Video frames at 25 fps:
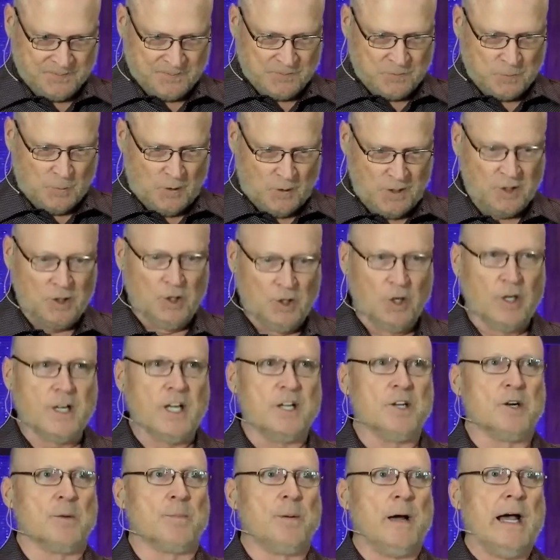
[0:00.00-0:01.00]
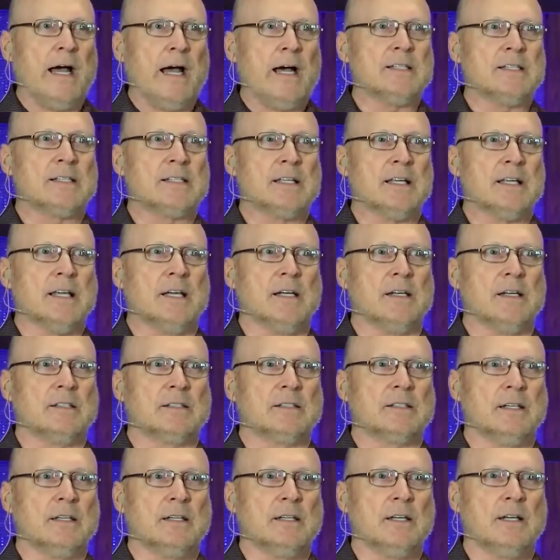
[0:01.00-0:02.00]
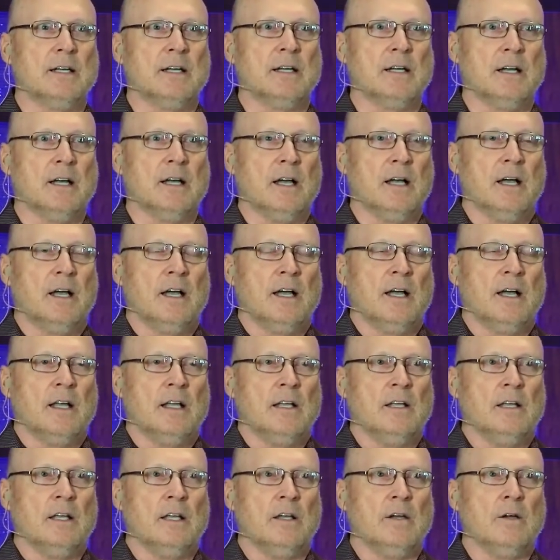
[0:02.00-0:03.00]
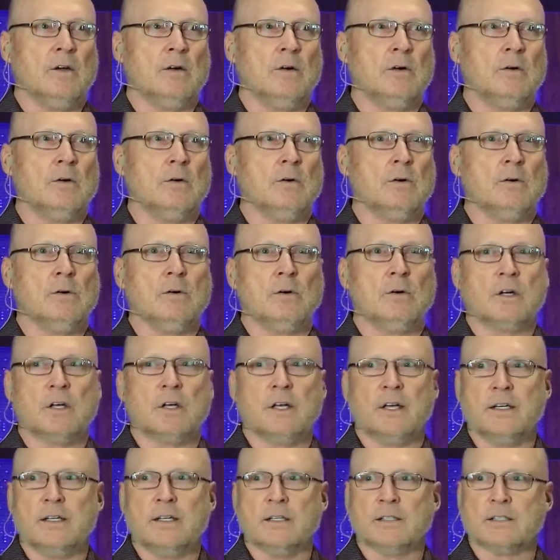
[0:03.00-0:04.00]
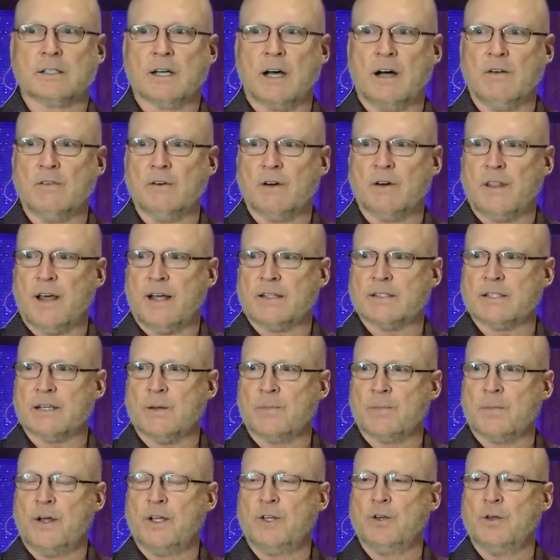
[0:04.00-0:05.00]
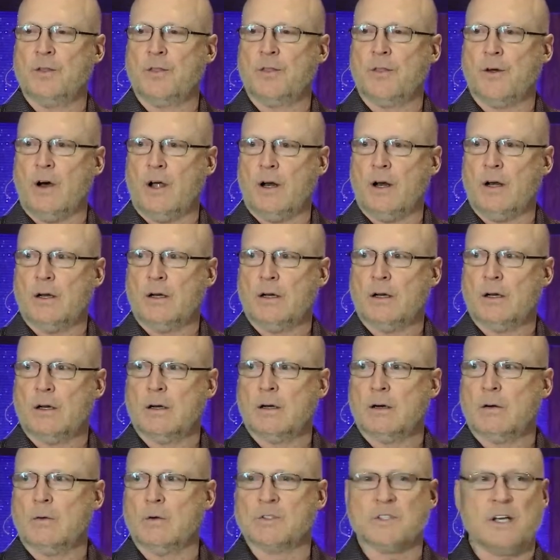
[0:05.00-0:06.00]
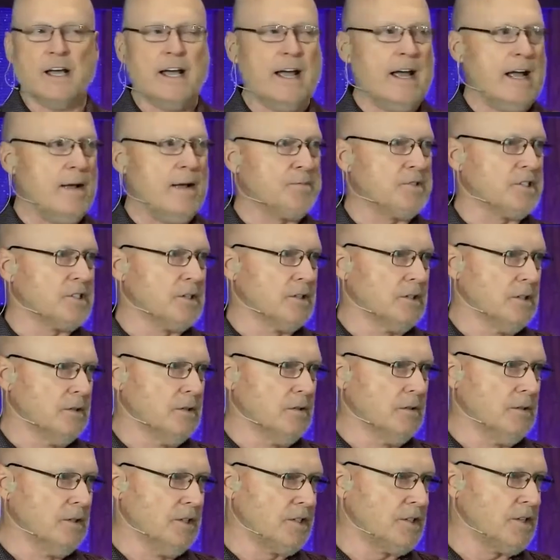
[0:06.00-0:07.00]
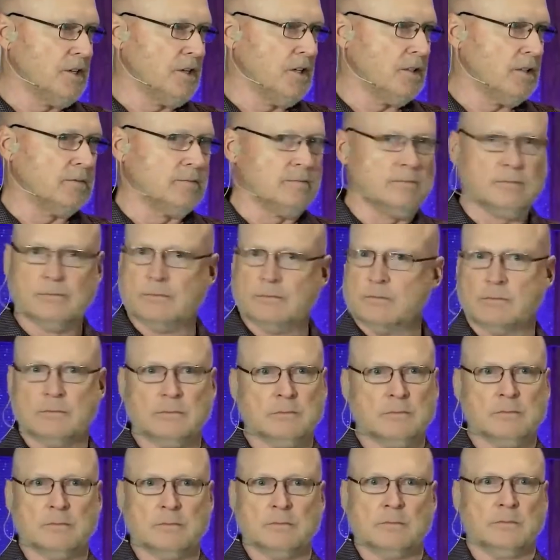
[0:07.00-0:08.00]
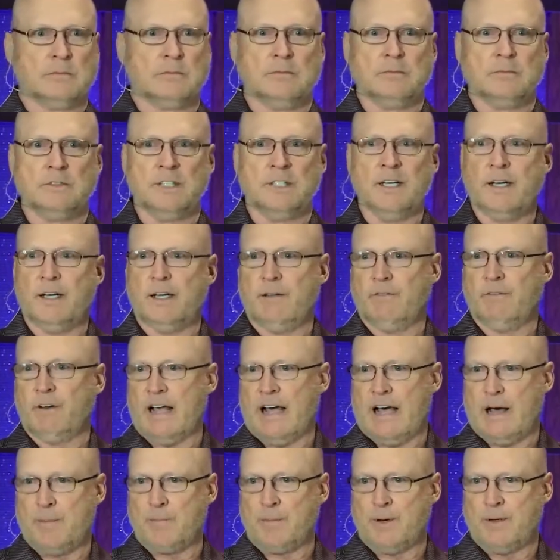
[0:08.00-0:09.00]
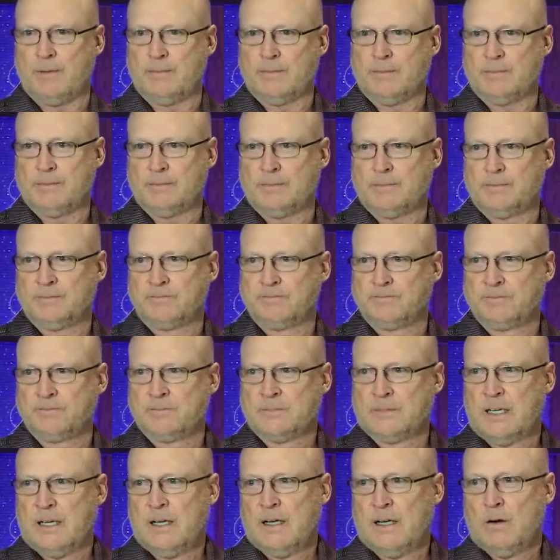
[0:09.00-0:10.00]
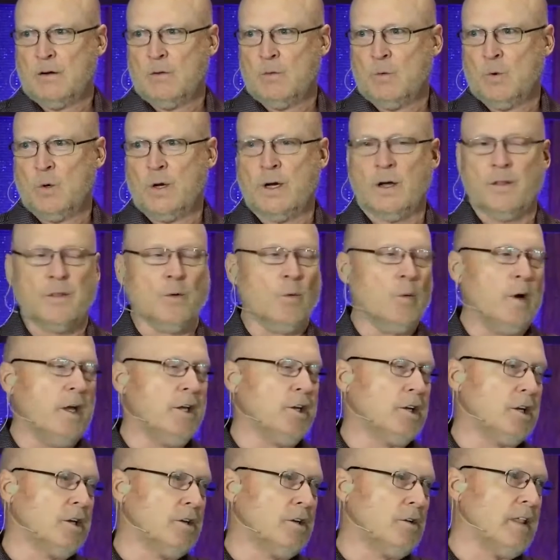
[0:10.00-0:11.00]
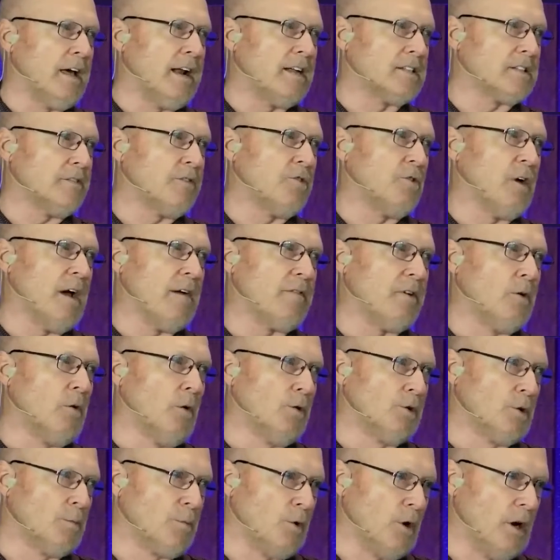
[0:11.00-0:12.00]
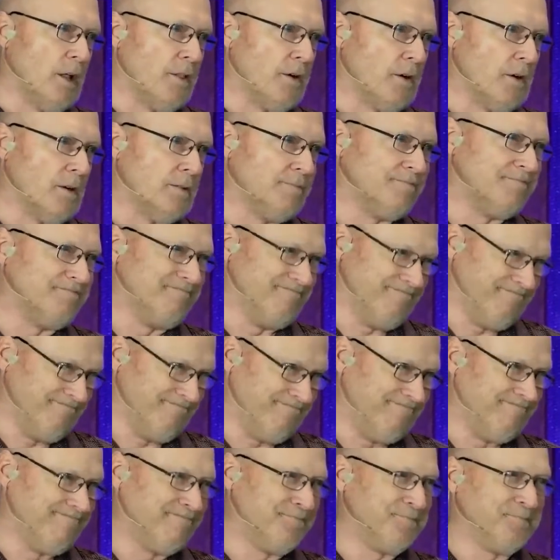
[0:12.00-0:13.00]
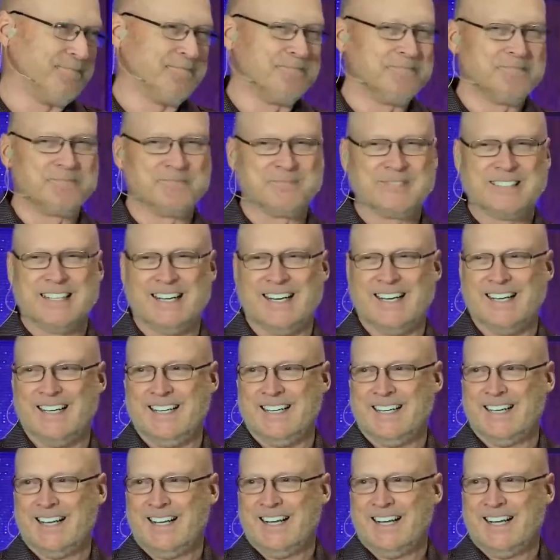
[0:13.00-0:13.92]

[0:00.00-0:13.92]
when you look at your past is you can discover that something you thought was absolutely certain didn't even happen. Well, the way you can do that is if you have an older brother, okay?